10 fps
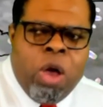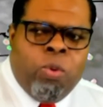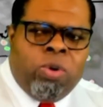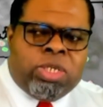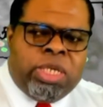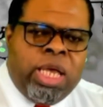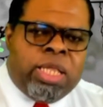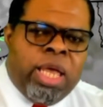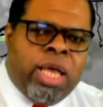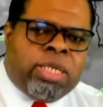We'll see
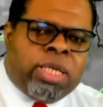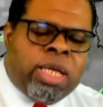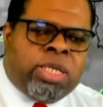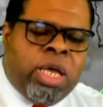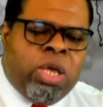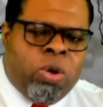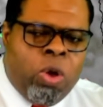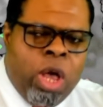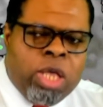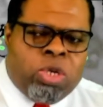things
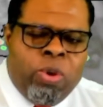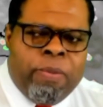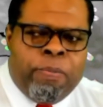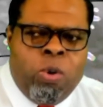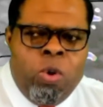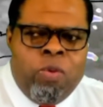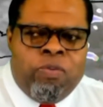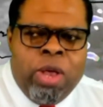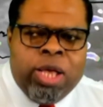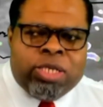continue to improve.